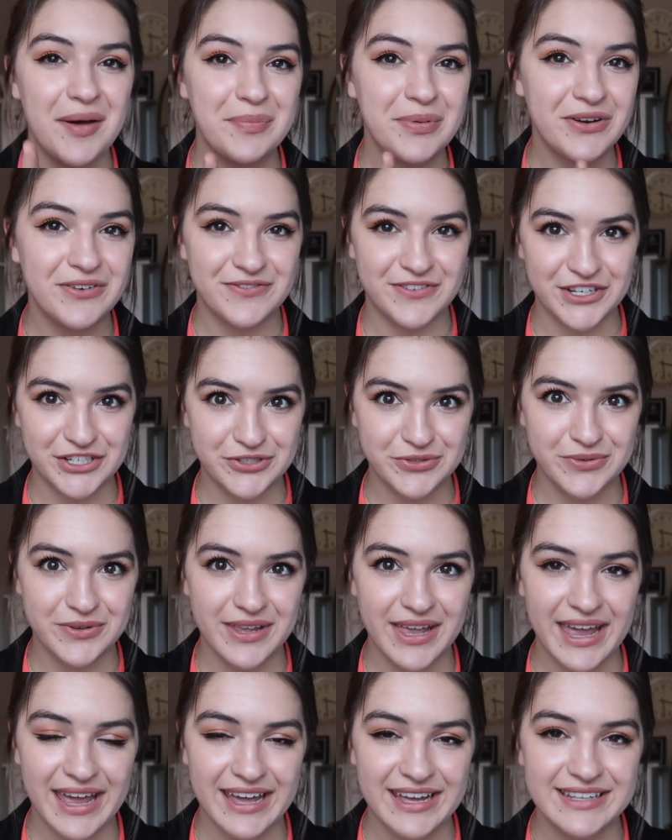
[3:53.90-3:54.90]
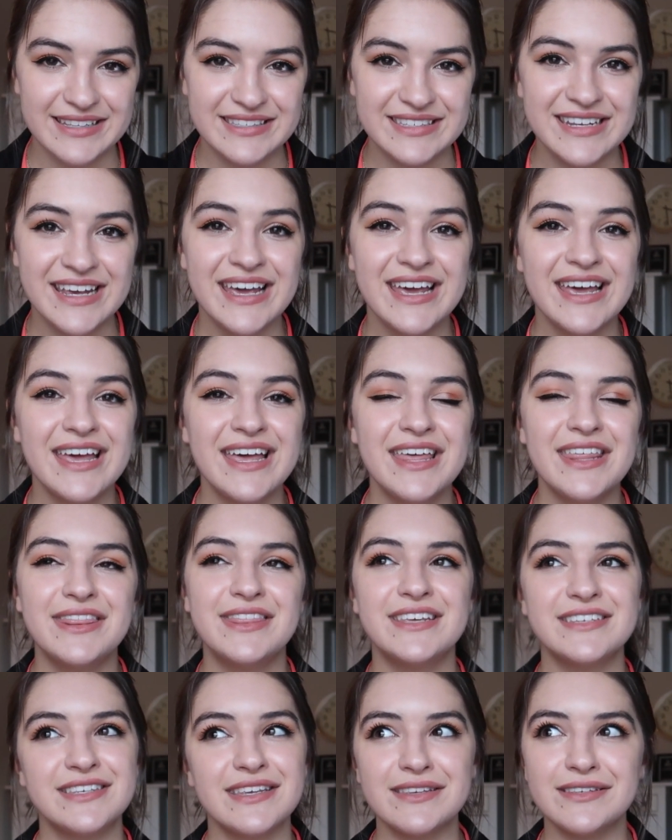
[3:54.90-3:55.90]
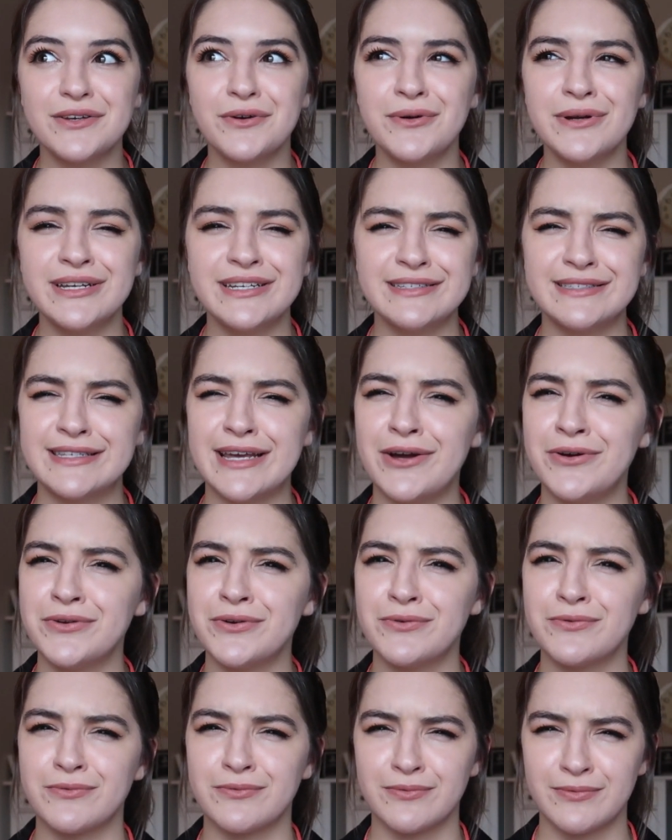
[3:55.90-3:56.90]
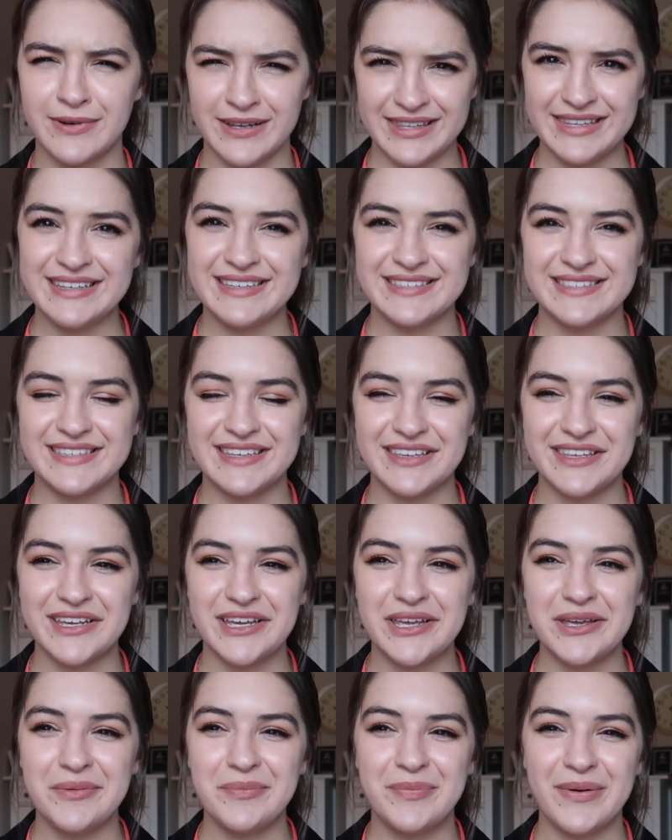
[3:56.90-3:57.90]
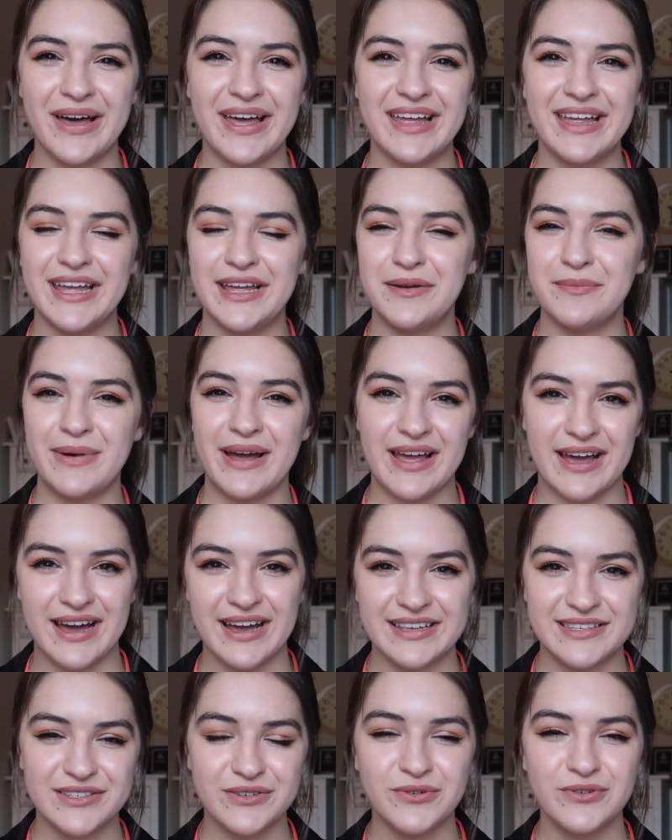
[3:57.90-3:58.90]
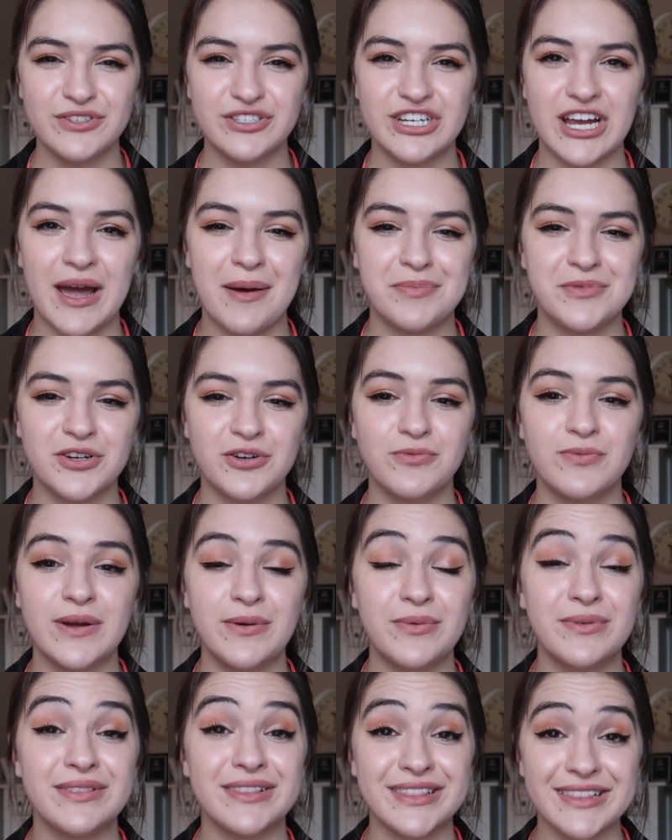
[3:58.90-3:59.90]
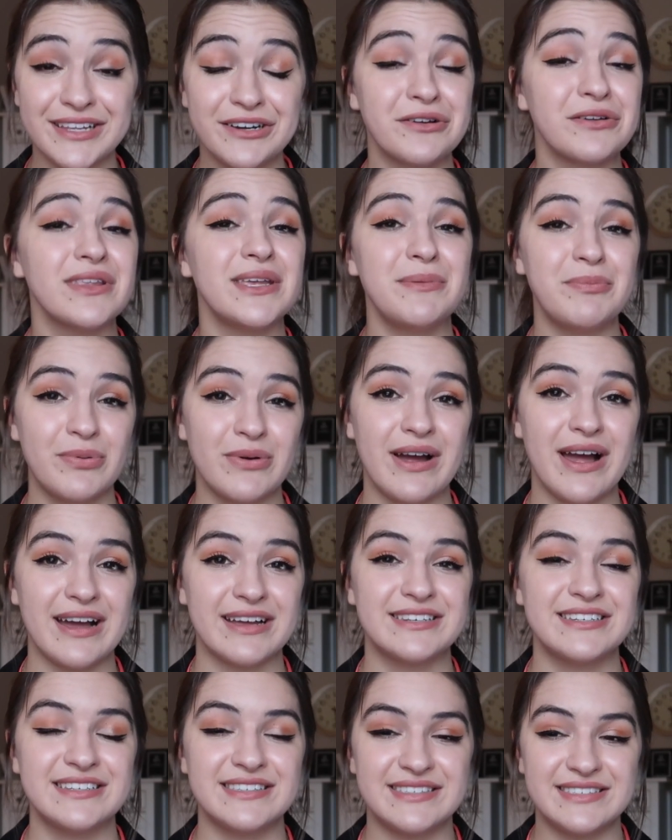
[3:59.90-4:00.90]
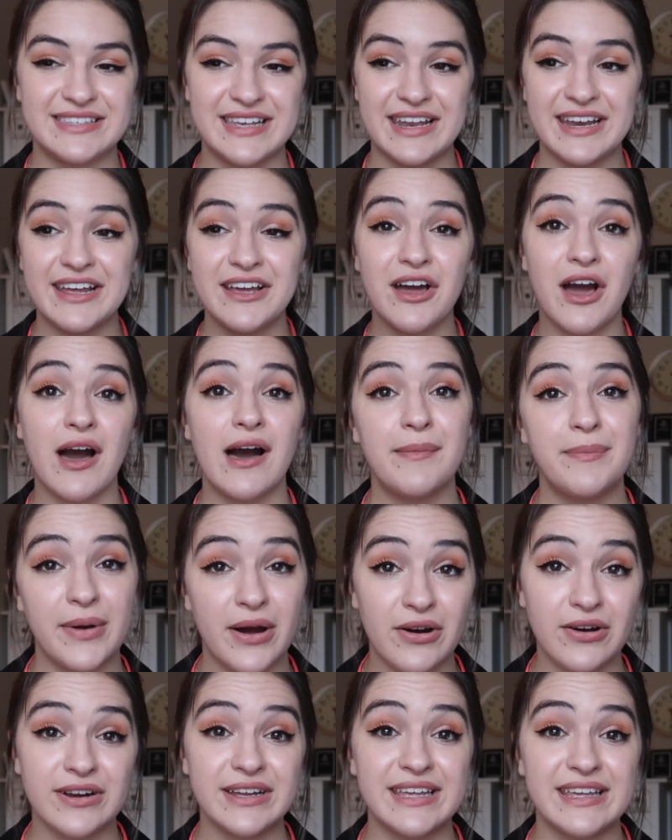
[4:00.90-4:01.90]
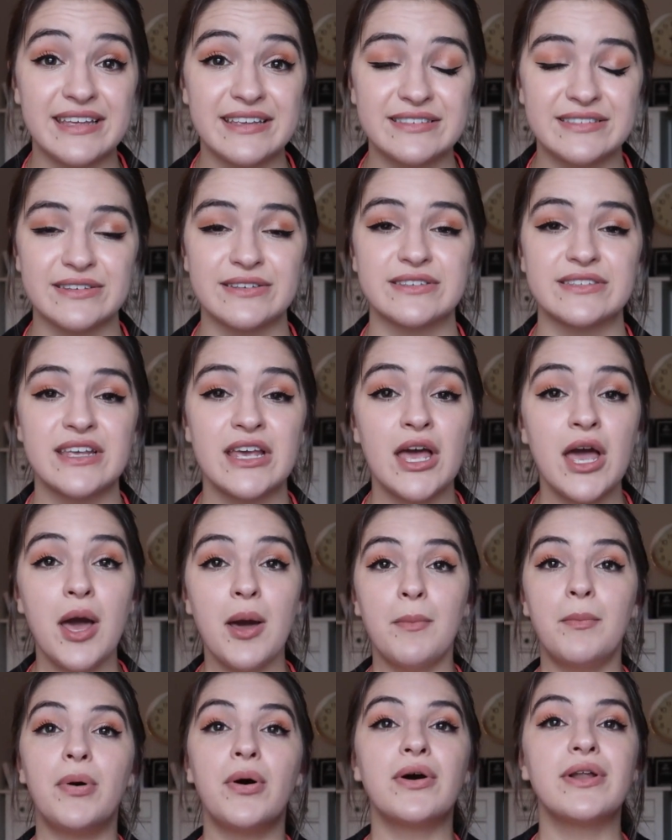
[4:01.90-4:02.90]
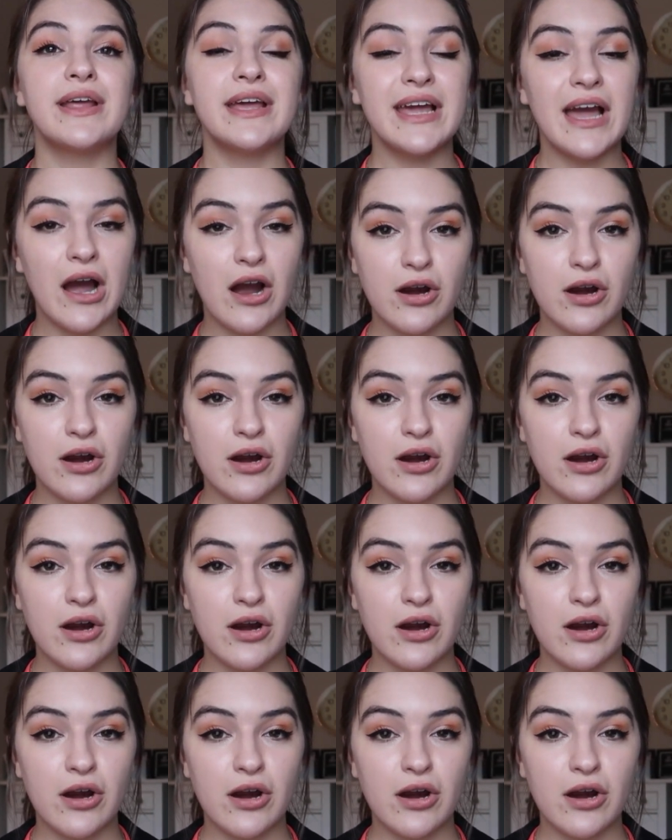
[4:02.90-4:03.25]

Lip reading: up your visual aids. This is going to sound really silly, but in my high school chapter, we would literally practice setting up our easels, putting